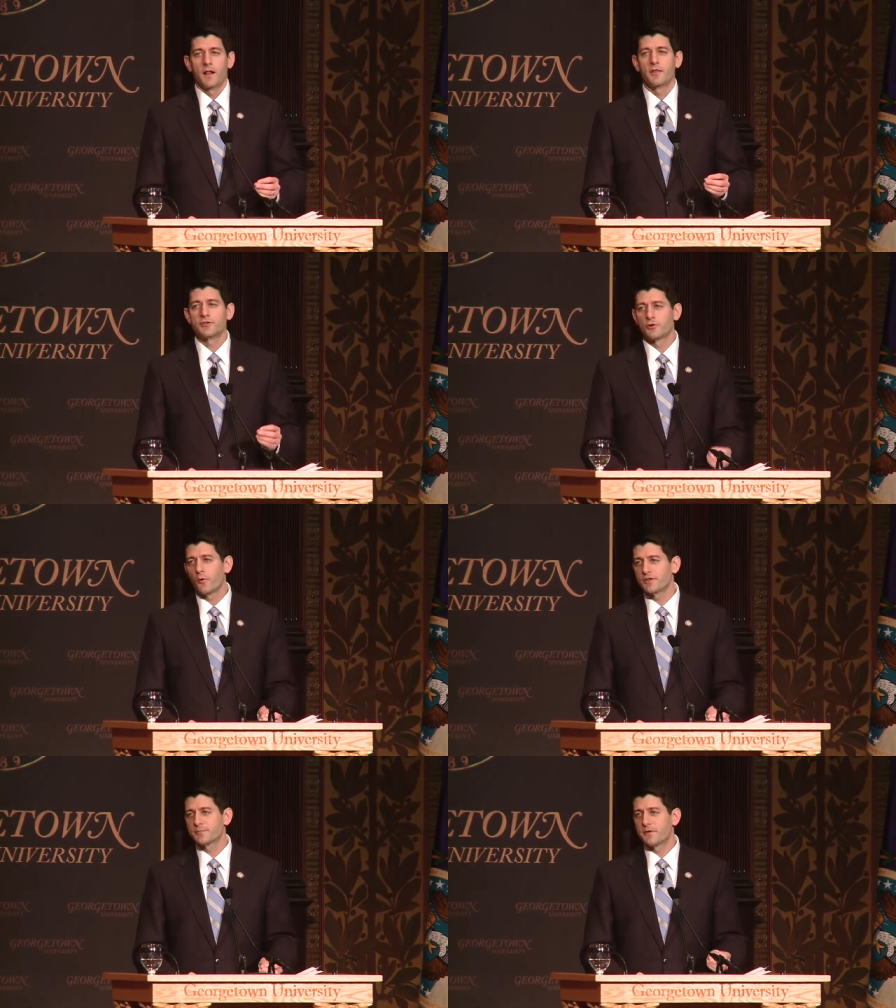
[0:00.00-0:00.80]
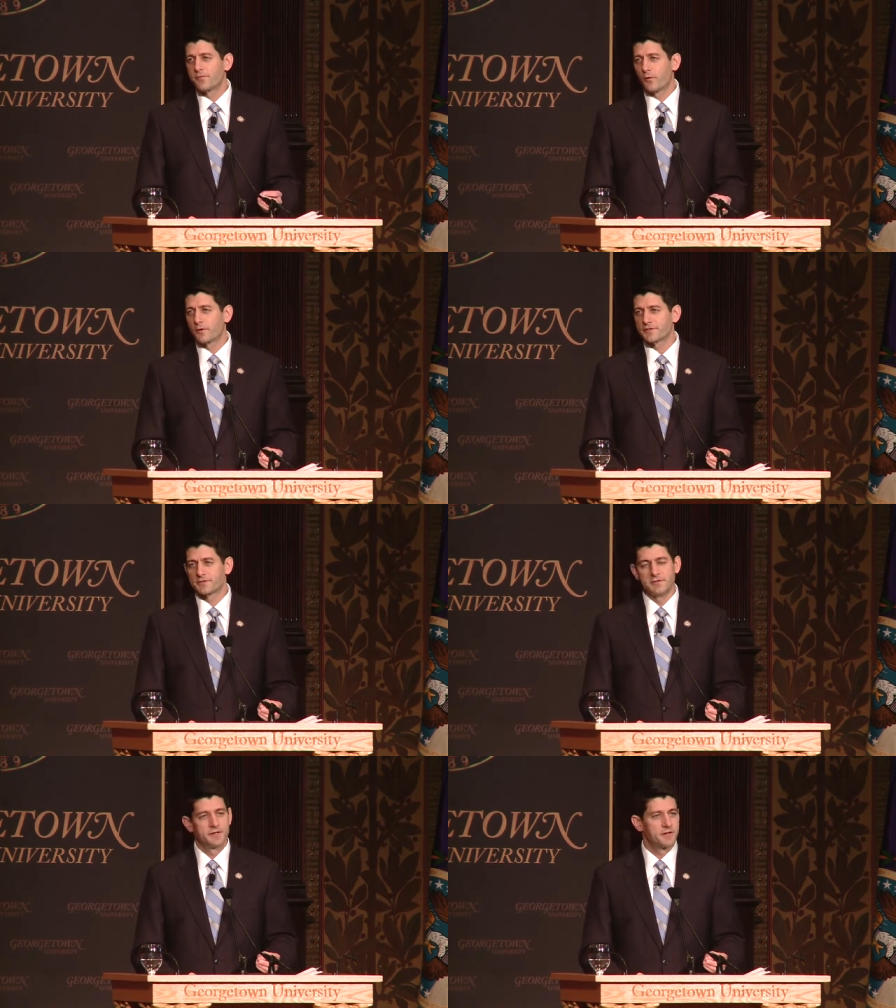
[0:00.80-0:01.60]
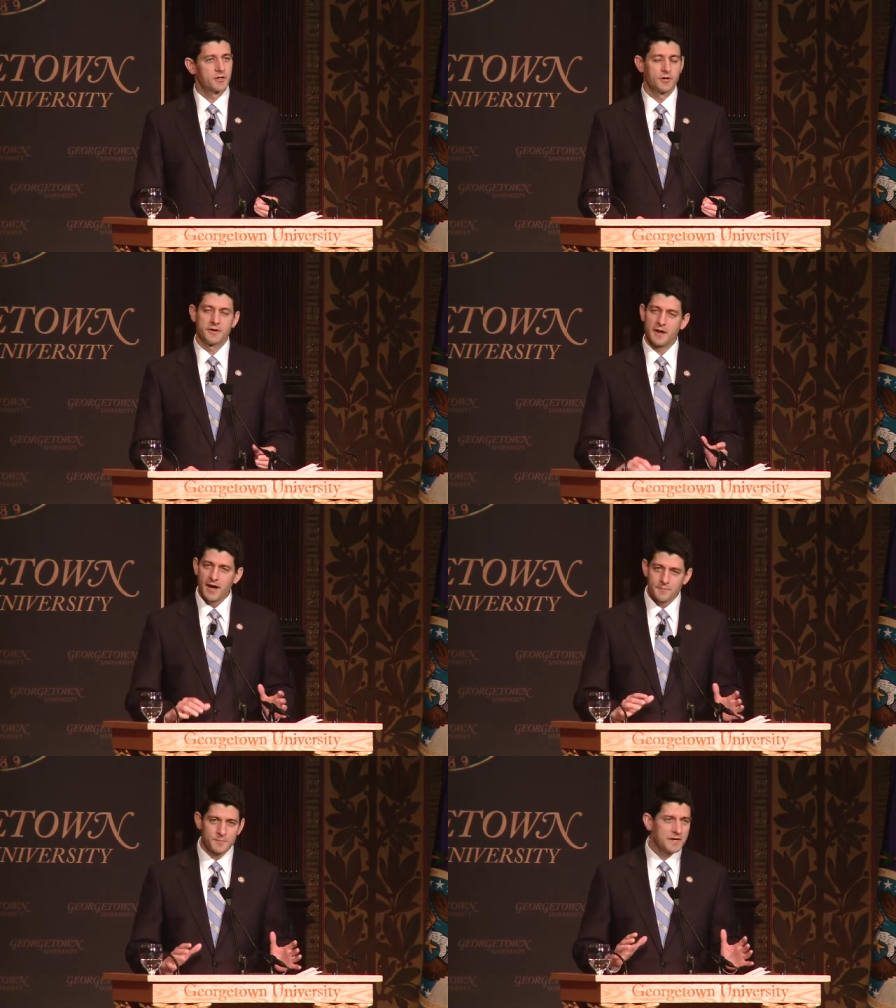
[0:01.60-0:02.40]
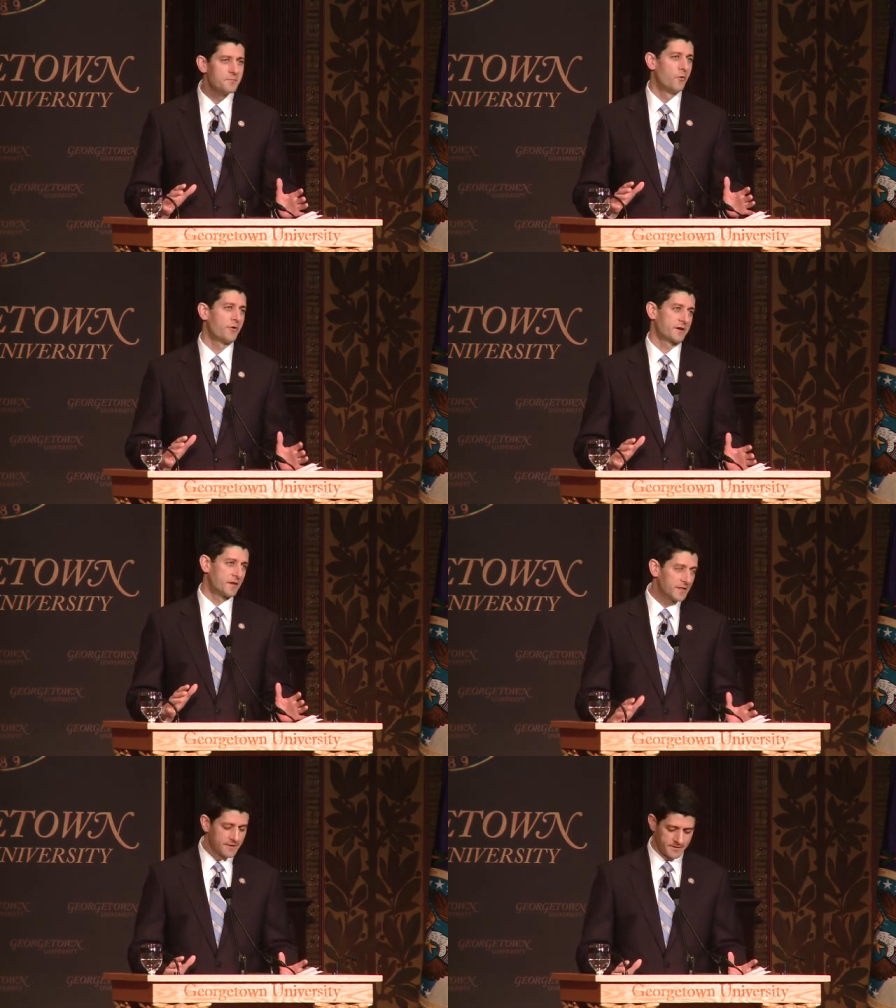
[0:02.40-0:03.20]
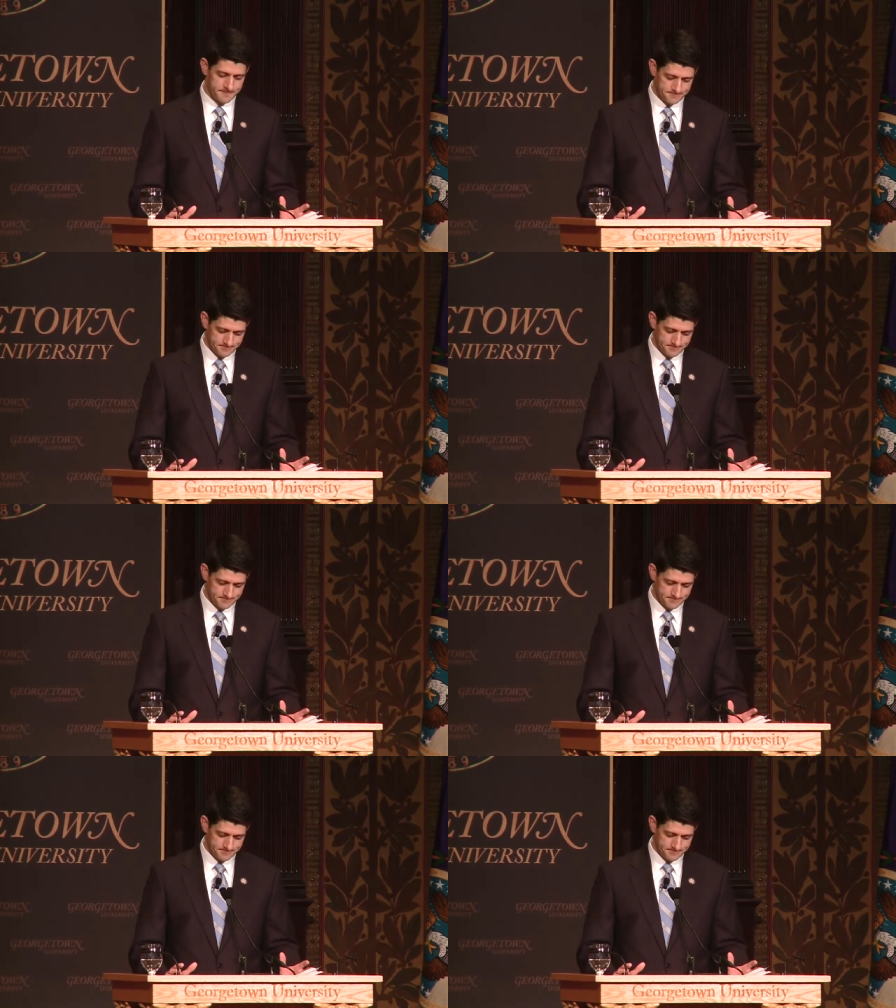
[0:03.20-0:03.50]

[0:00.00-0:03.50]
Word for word: The choice before us could not be more clear.